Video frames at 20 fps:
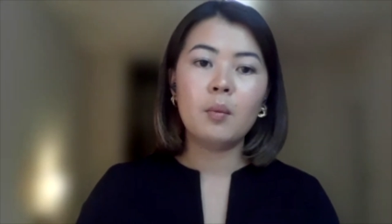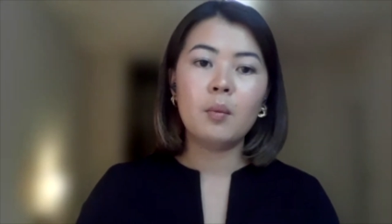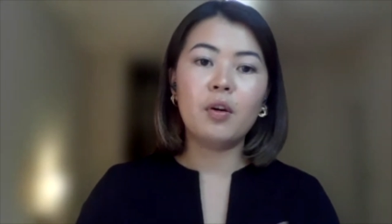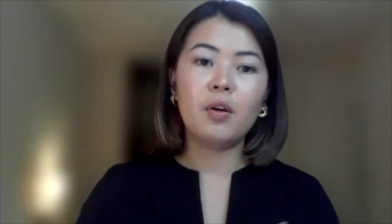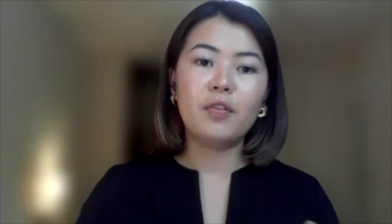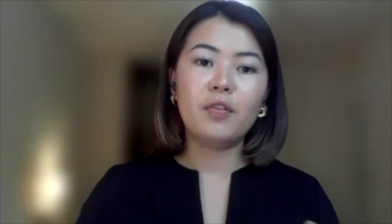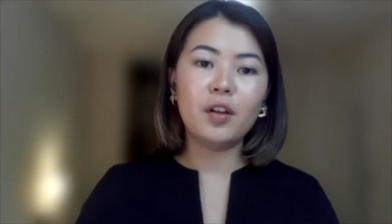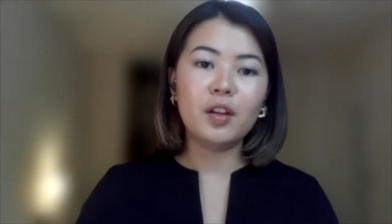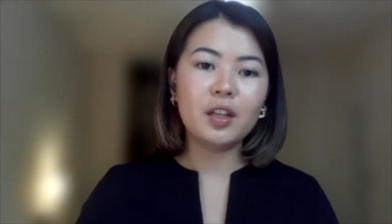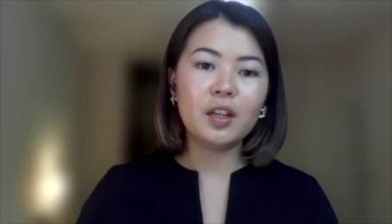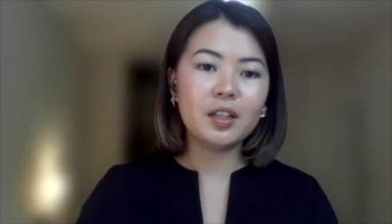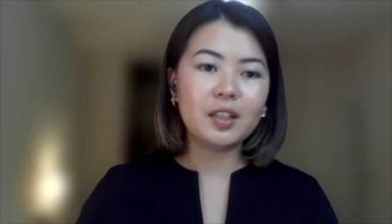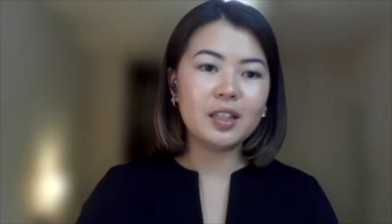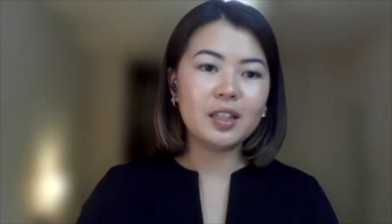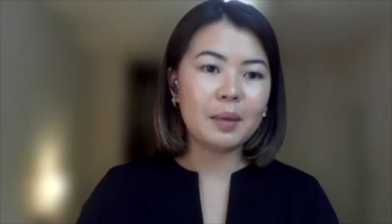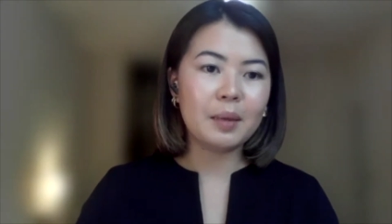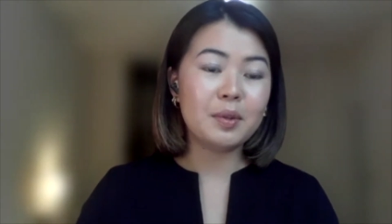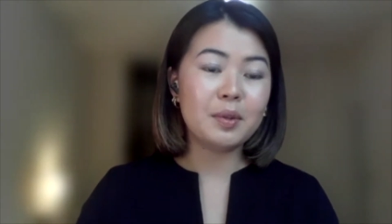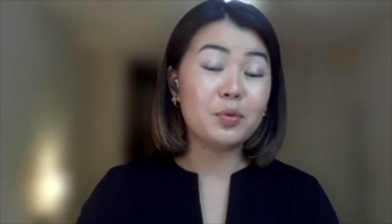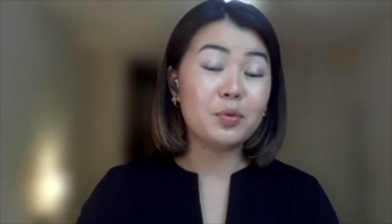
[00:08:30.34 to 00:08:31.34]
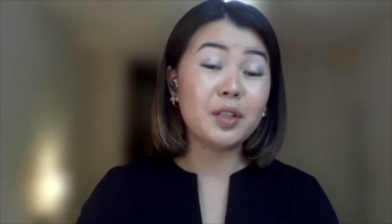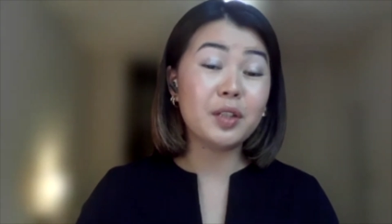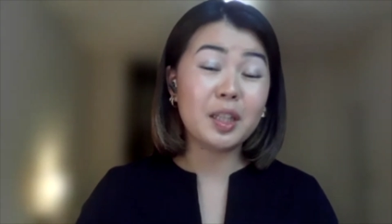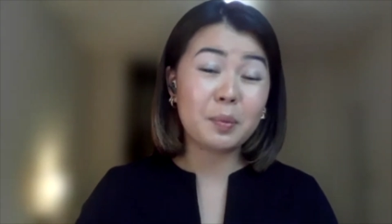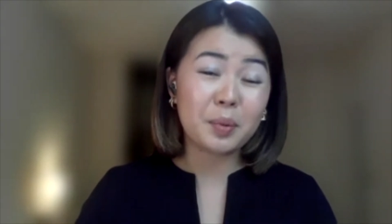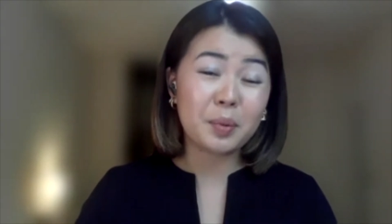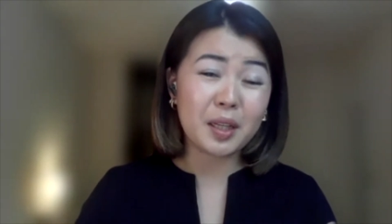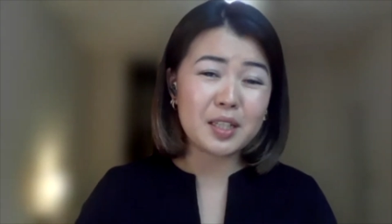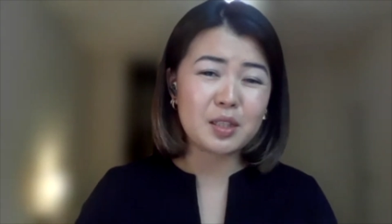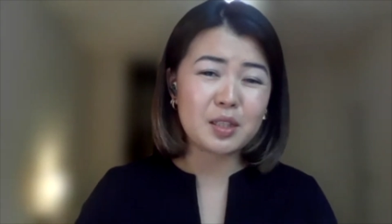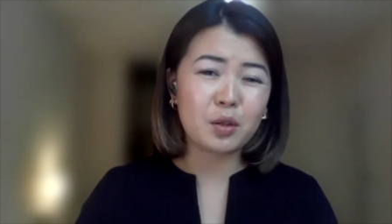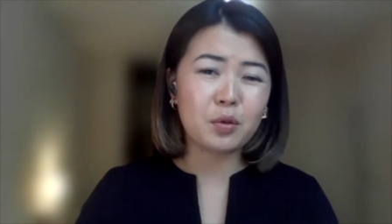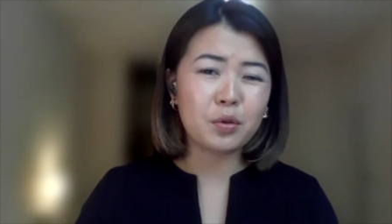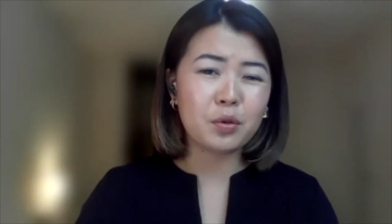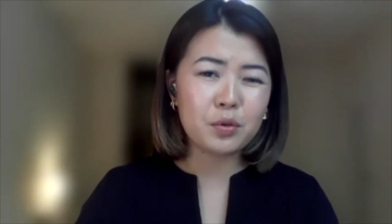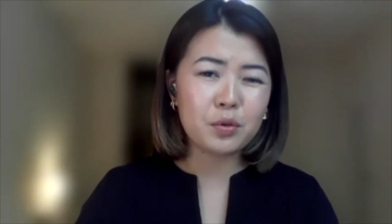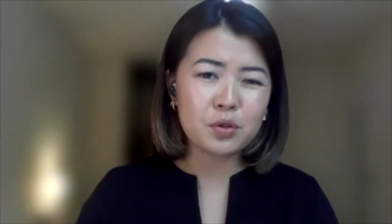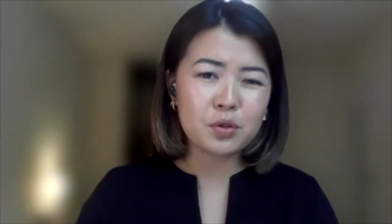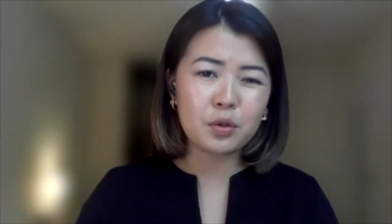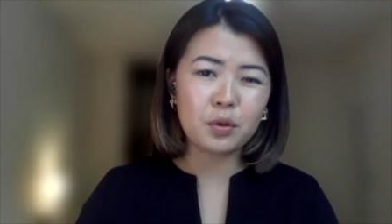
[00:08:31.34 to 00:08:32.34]
Portfolio alignment really plays a
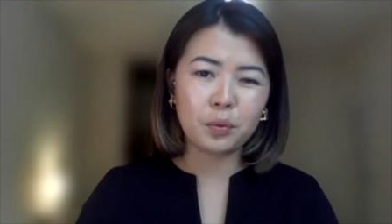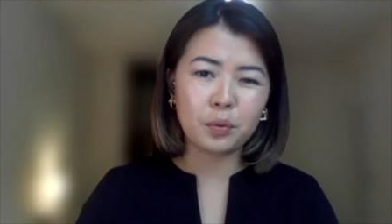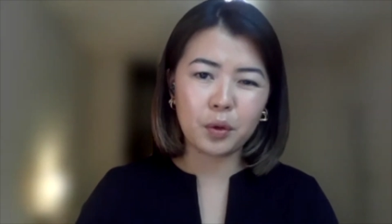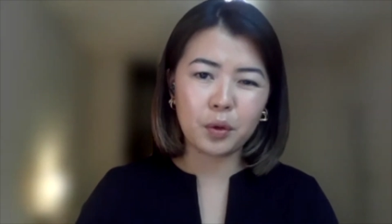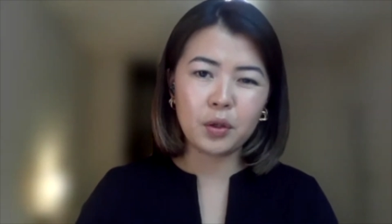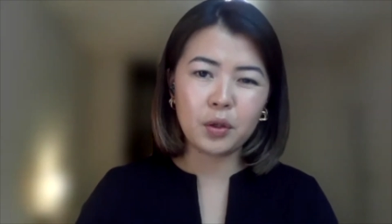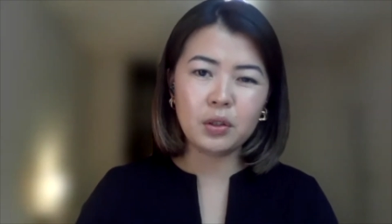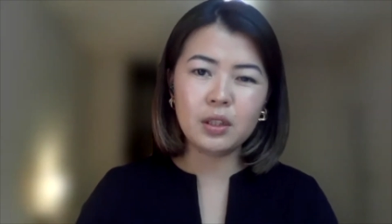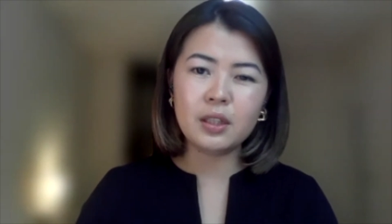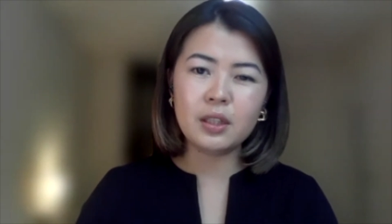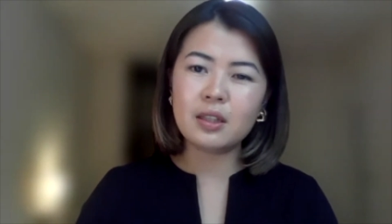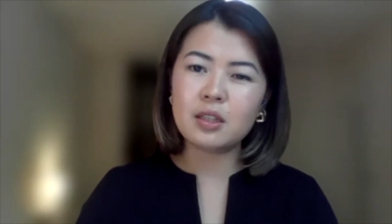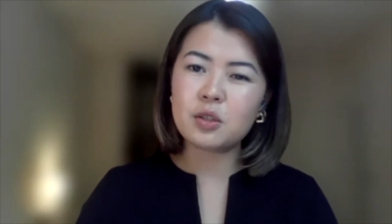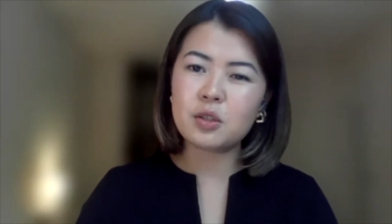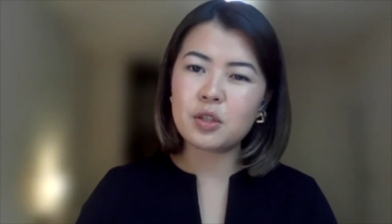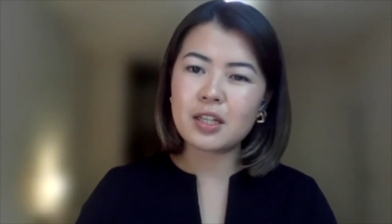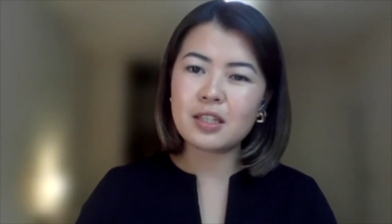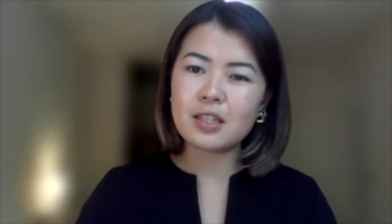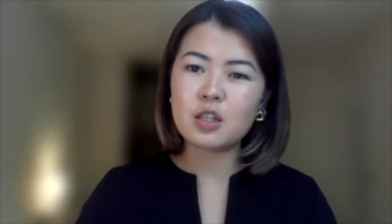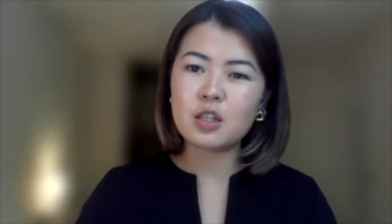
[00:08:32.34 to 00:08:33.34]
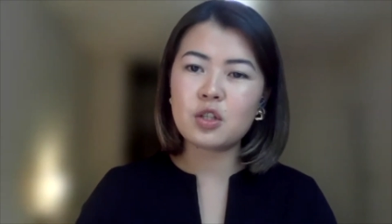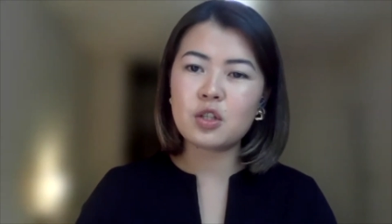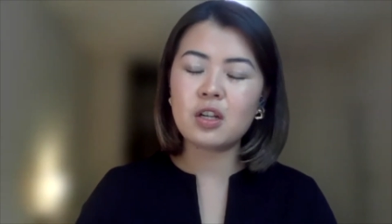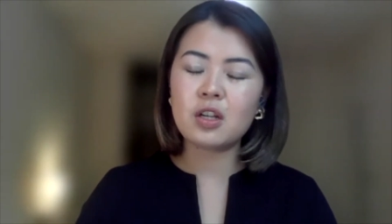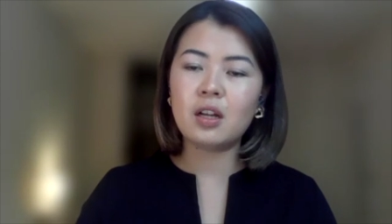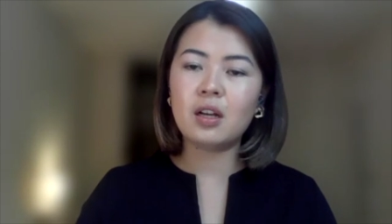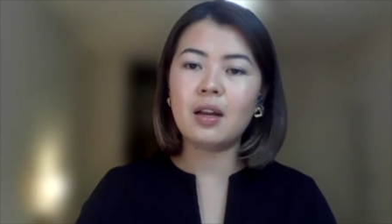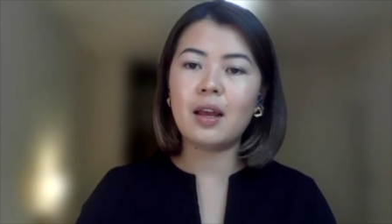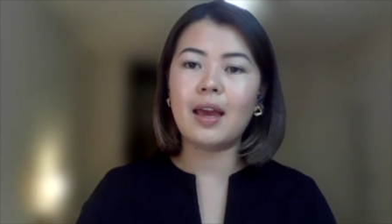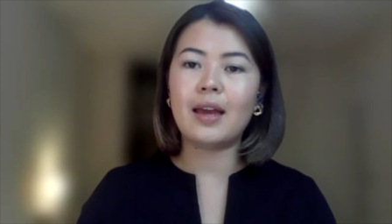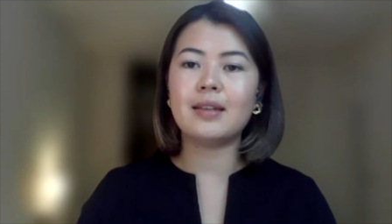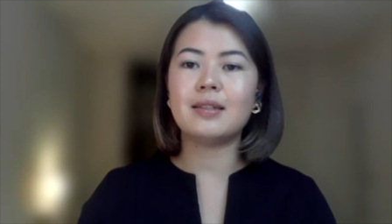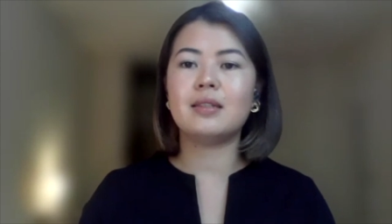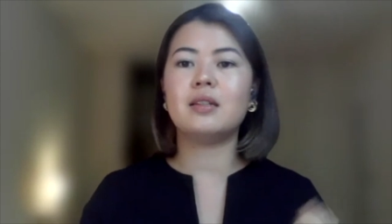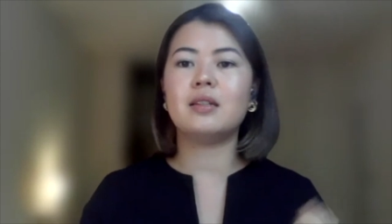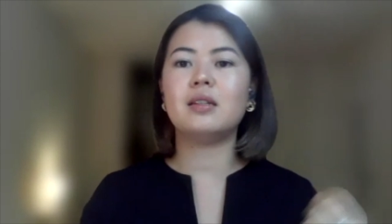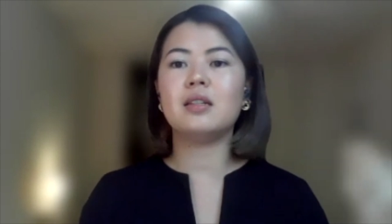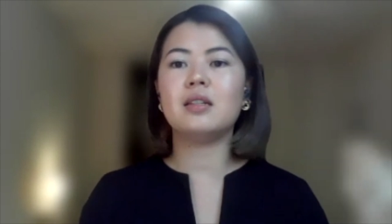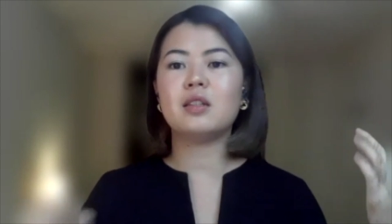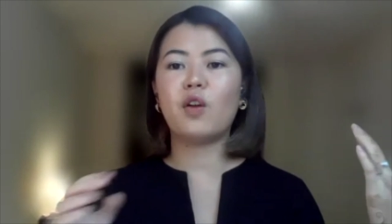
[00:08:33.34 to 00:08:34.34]
crucial role in the transition as
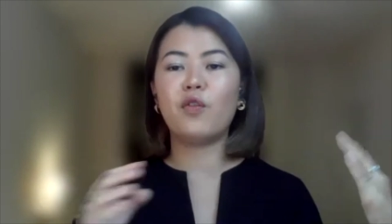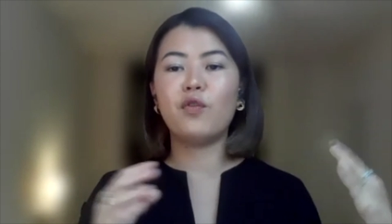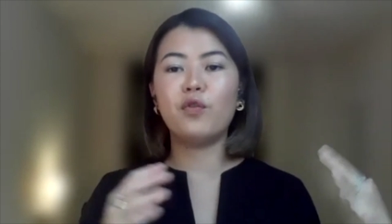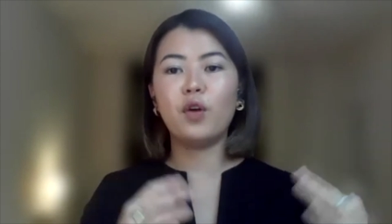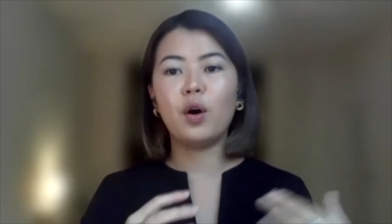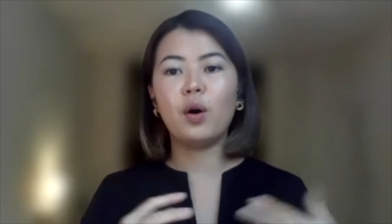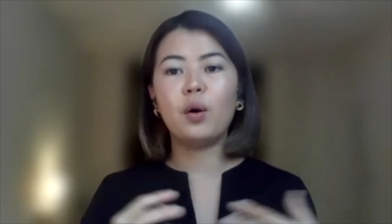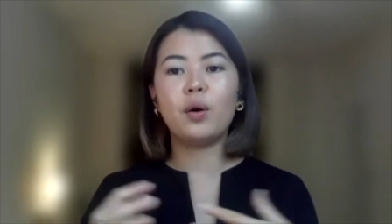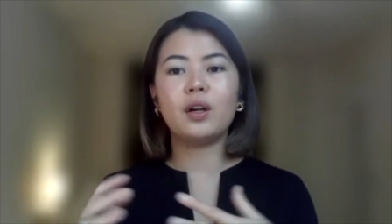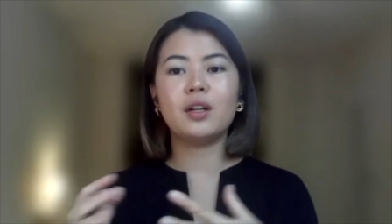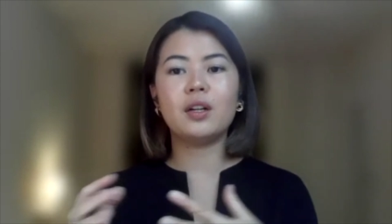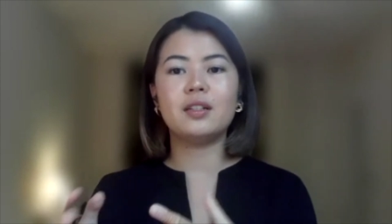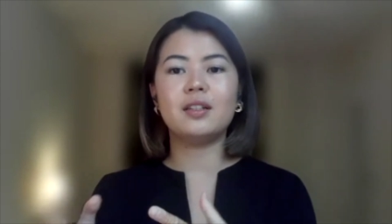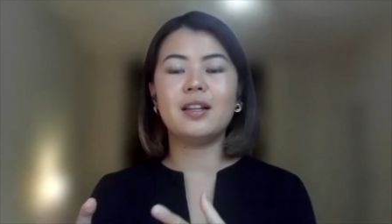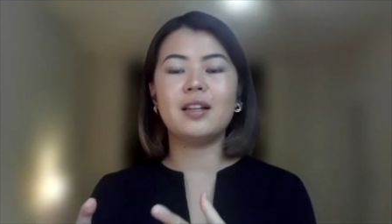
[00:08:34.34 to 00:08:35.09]
it is a forward,